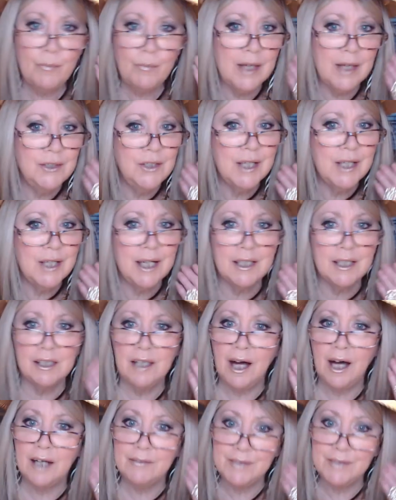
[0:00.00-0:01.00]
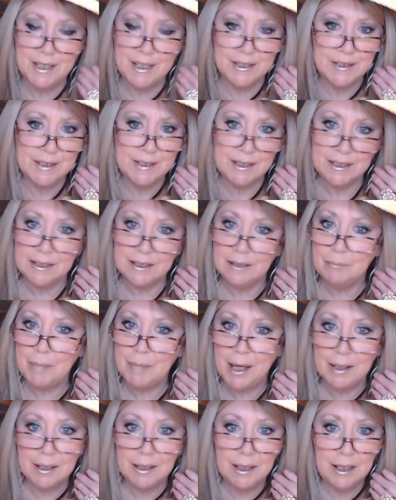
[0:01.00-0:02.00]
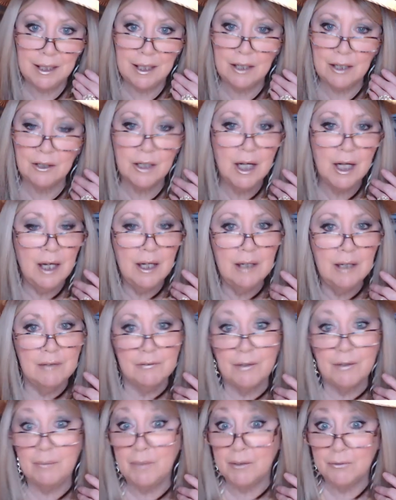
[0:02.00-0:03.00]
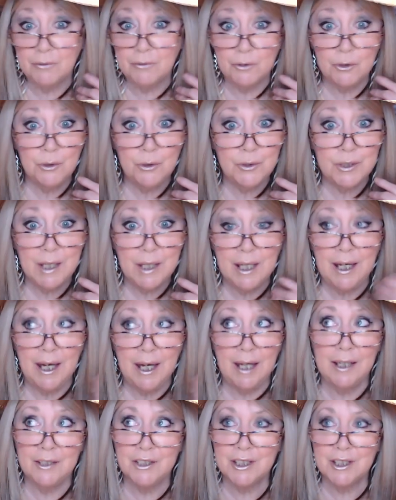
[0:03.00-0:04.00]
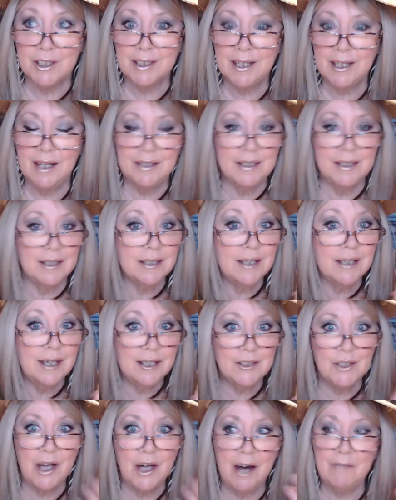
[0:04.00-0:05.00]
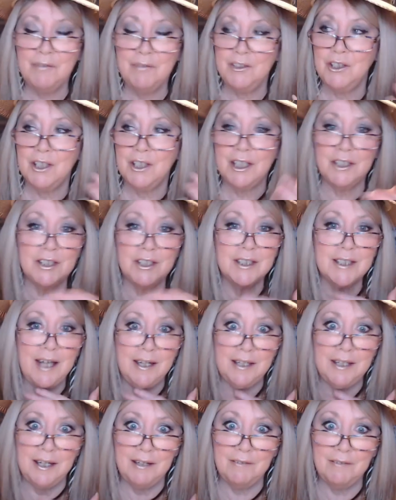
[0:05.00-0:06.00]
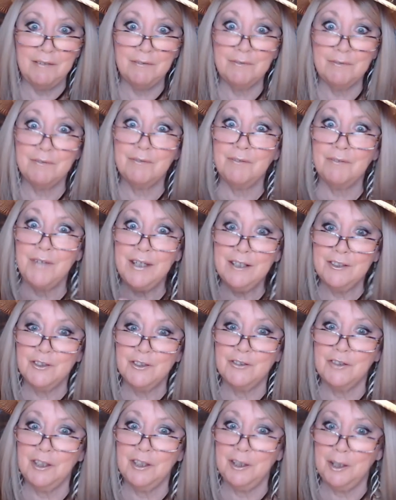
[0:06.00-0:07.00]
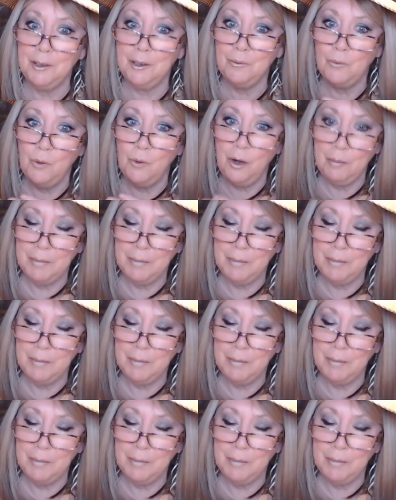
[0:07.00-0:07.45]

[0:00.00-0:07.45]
You get a lot of acidity back here from the fruits, and it just kind of kicks off, and you can just kind of, and it feels really warm